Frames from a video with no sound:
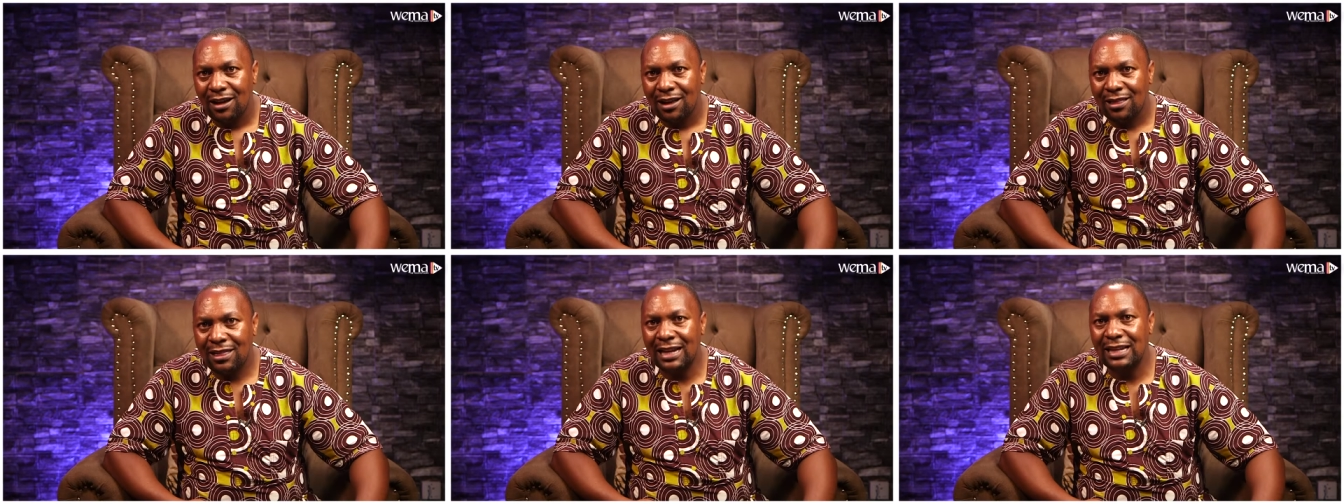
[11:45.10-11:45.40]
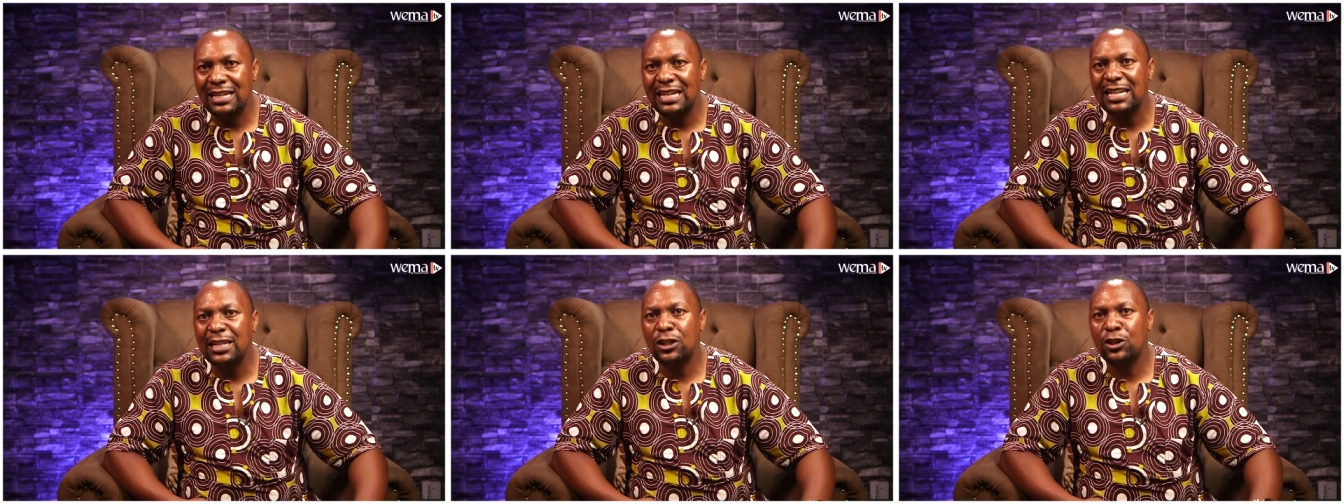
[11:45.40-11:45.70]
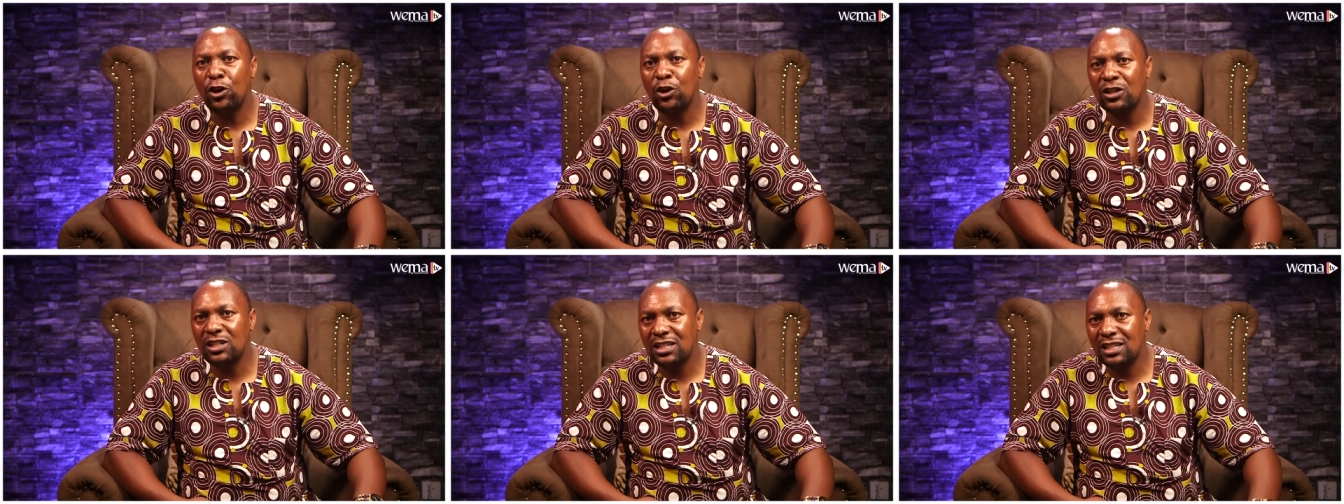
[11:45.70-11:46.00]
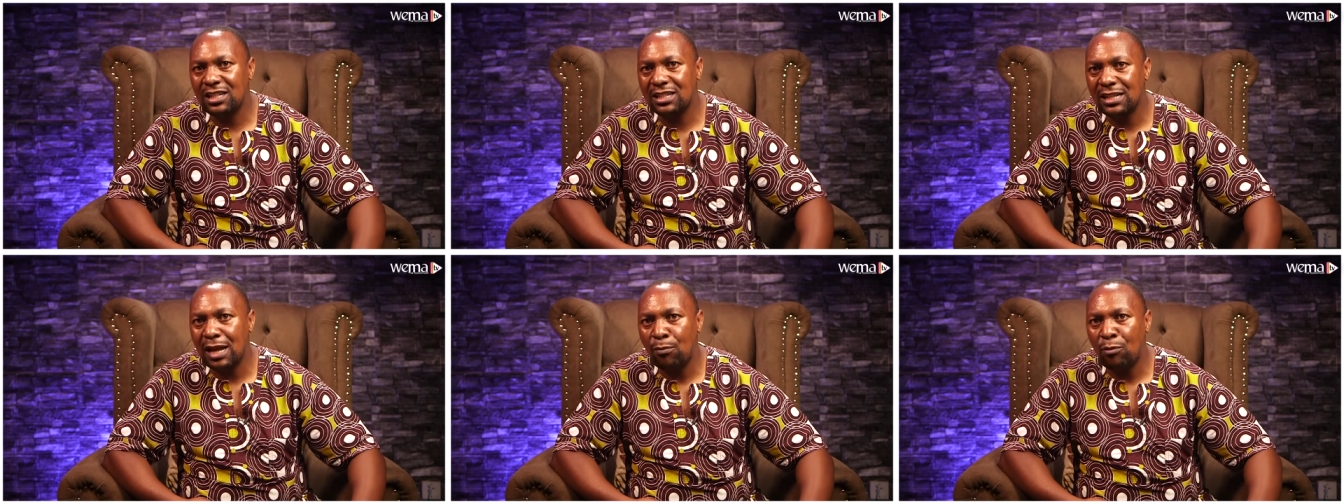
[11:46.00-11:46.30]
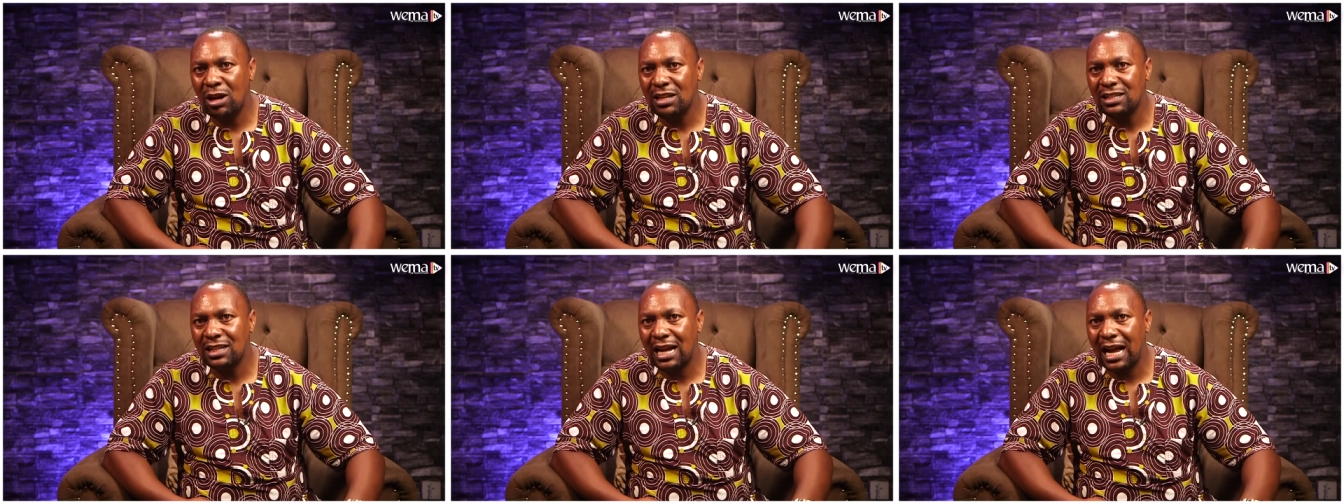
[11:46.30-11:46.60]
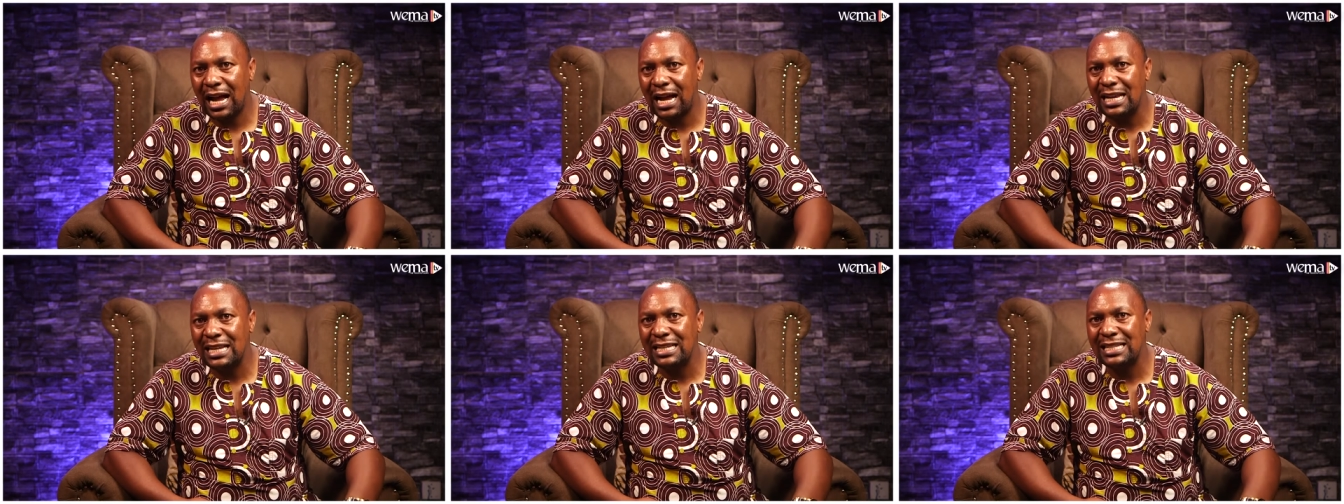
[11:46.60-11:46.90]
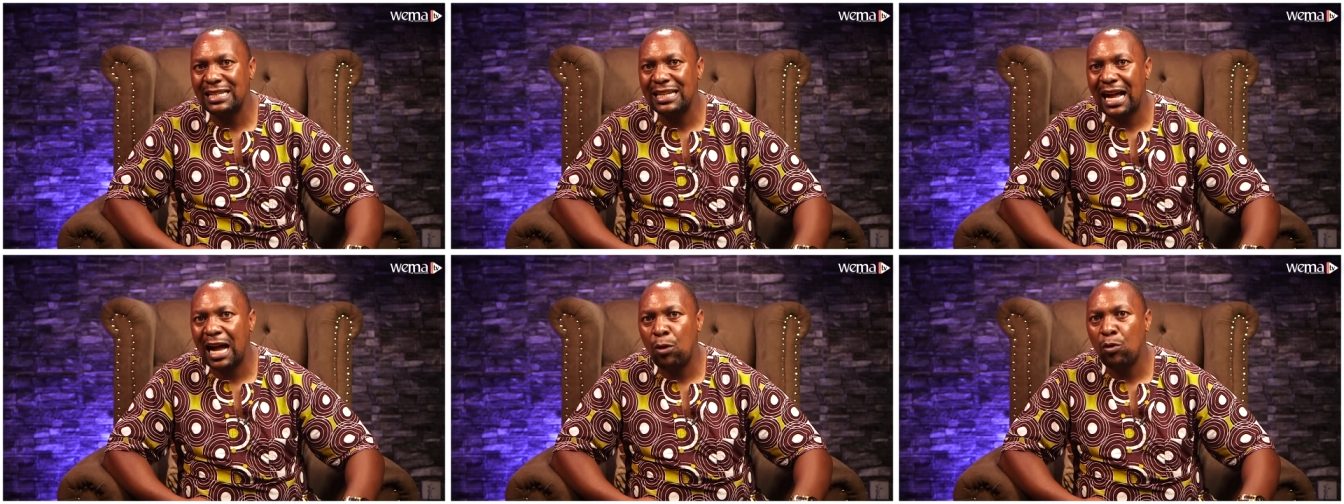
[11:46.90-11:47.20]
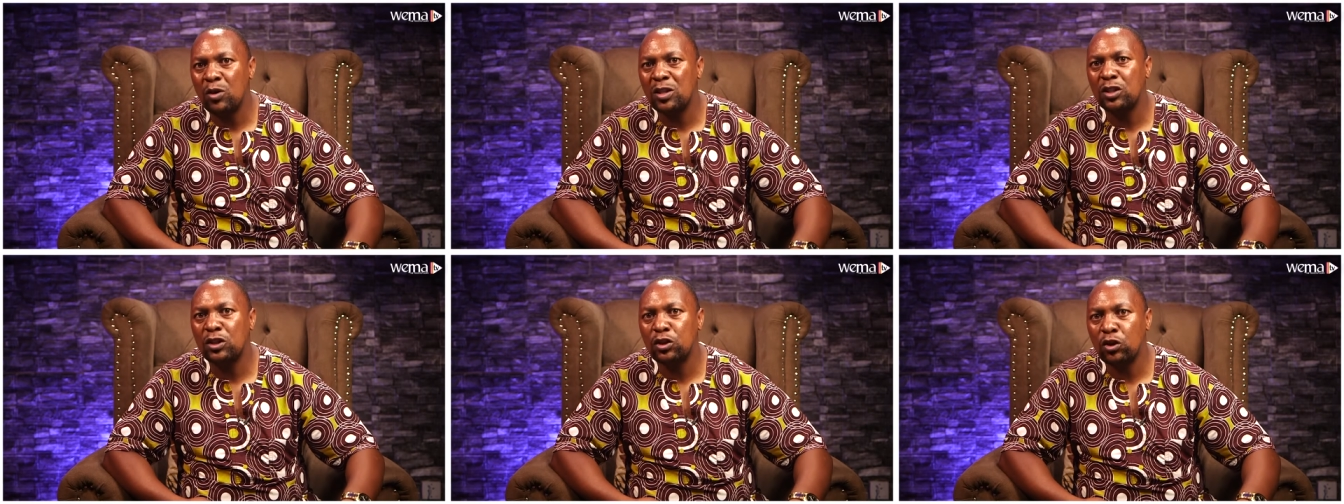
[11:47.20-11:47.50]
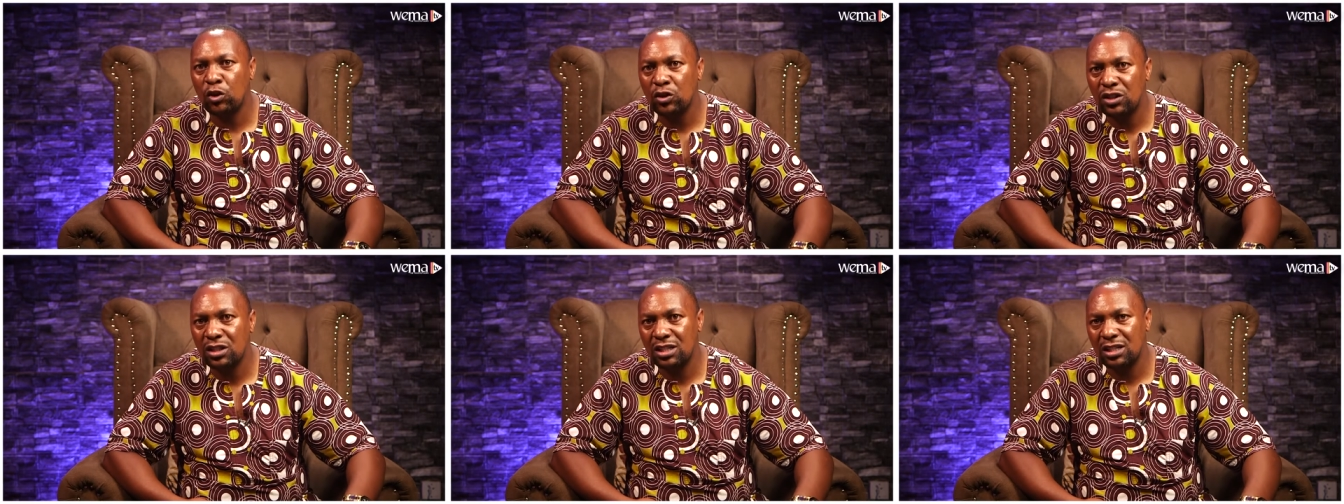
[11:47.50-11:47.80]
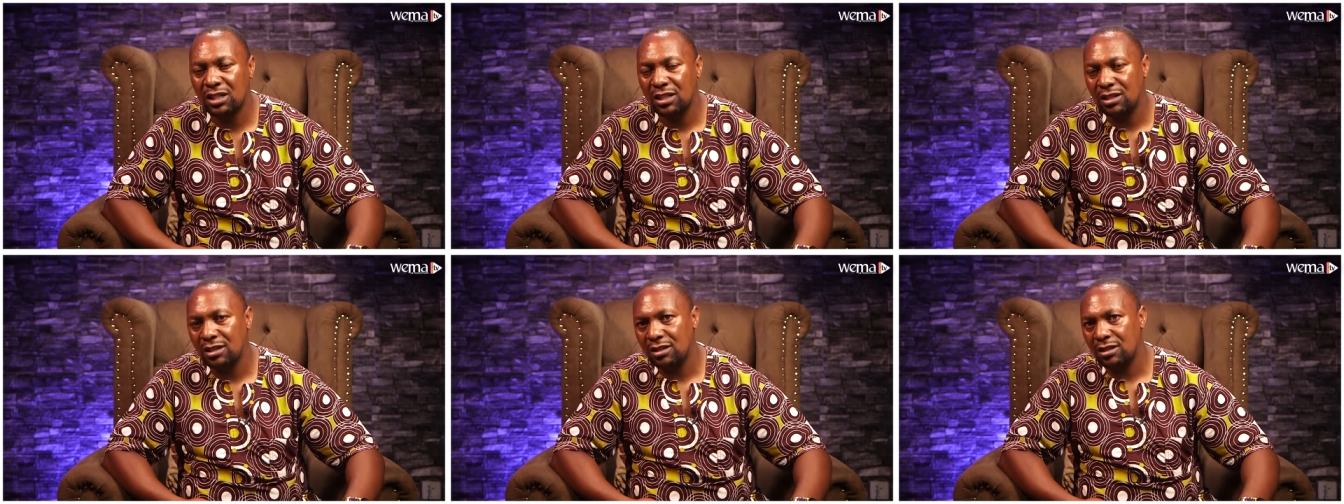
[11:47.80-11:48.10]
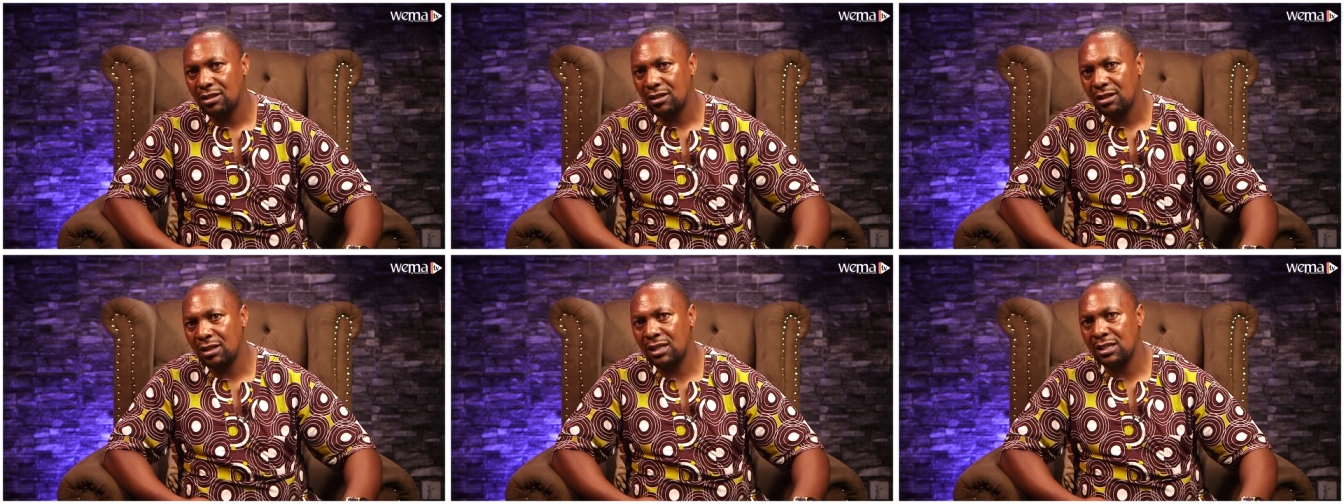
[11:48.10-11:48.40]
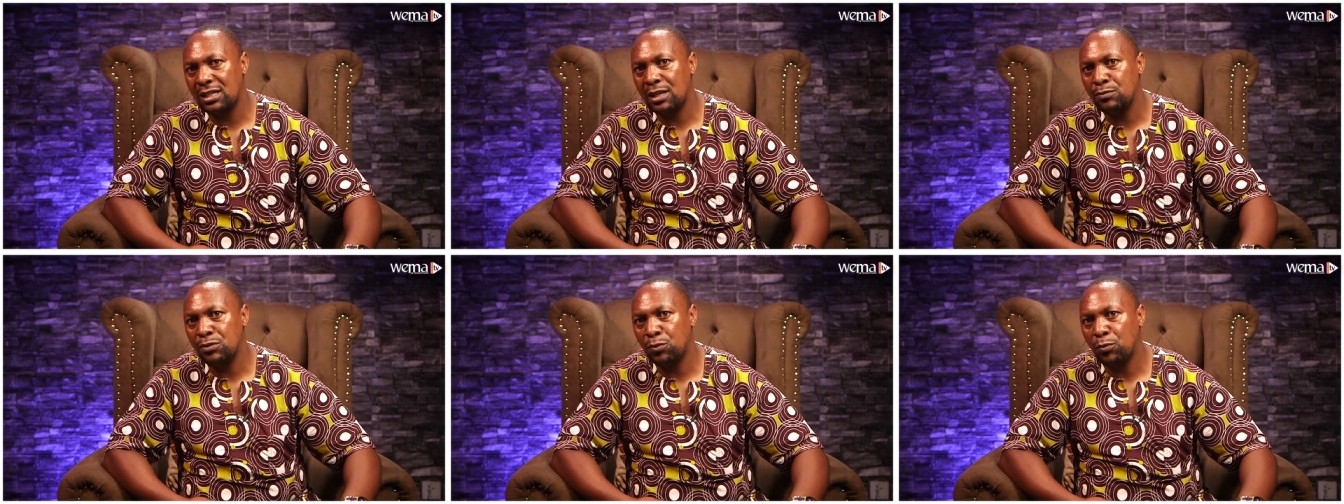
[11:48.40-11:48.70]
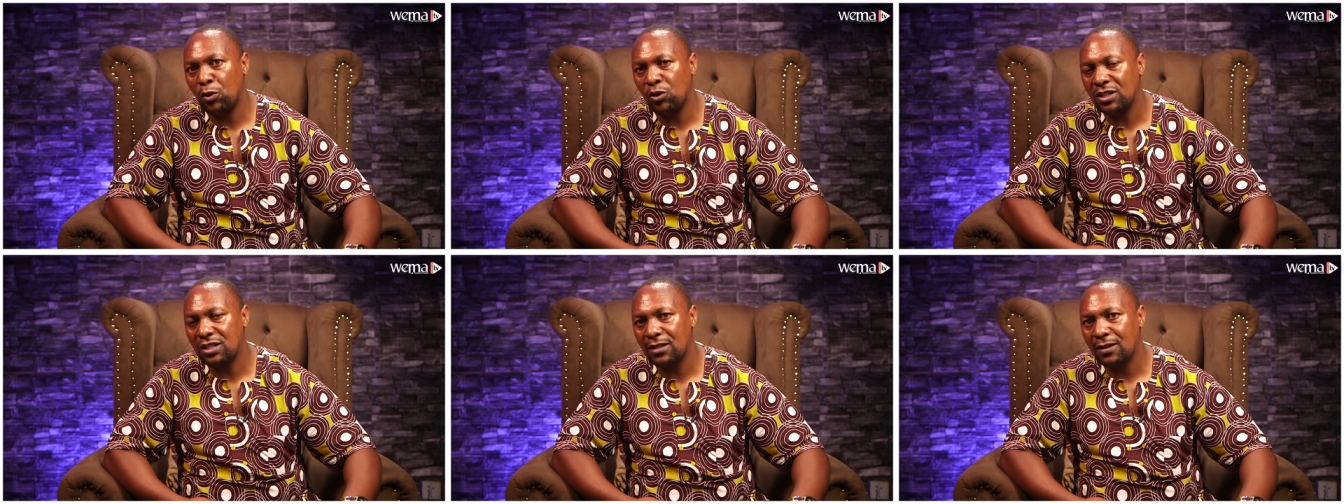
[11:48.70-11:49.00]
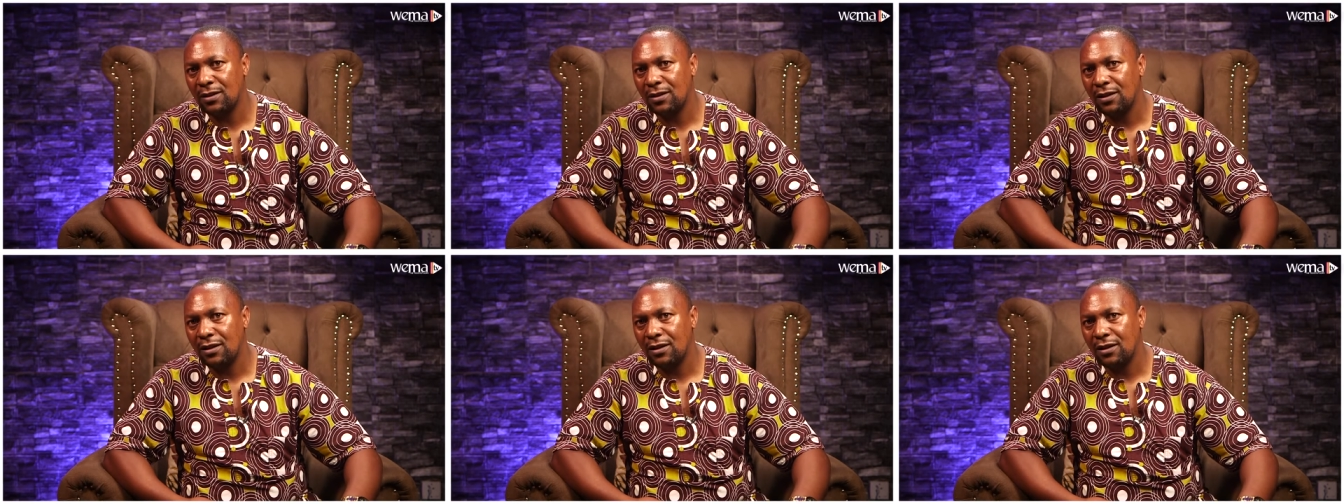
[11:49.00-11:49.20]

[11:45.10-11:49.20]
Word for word: that he touched someone's car, his car was touched the same spot.